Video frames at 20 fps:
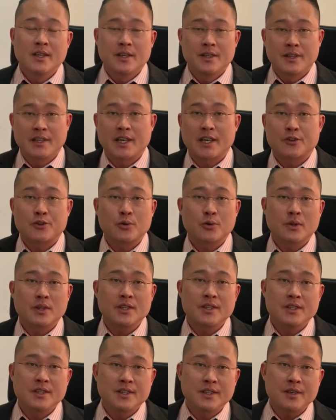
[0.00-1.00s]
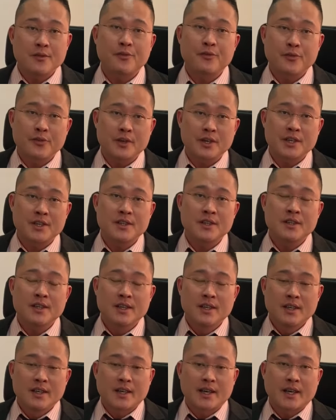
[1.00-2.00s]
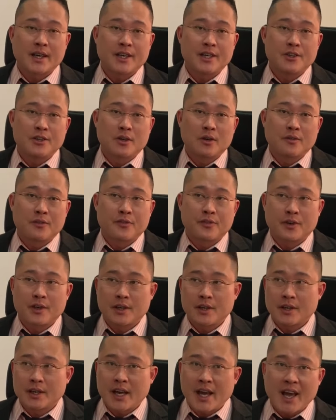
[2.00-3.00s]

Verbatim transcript: they are totally different kind of uh,